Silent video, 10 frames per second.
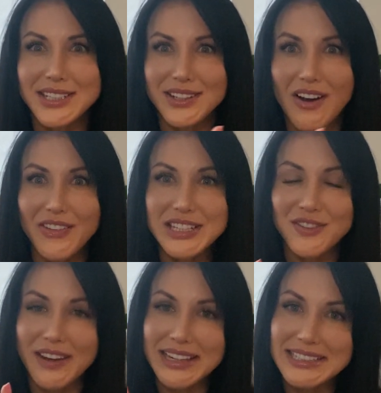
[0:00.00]
all these
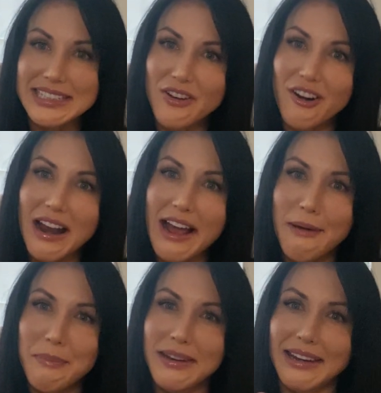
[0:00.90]
phases are
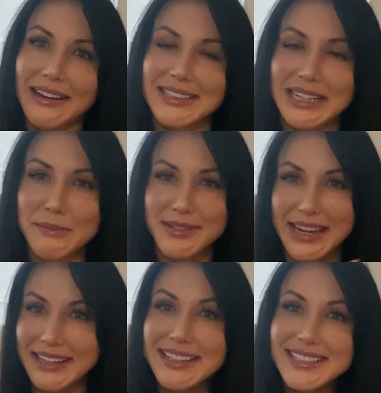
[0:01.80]
happening
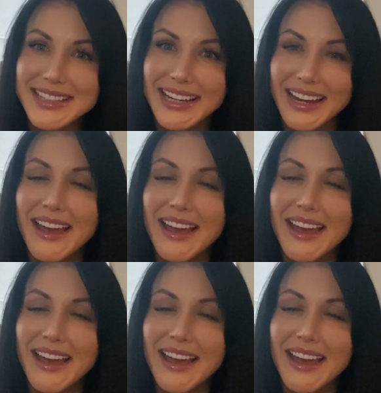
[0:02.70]
simultaneously,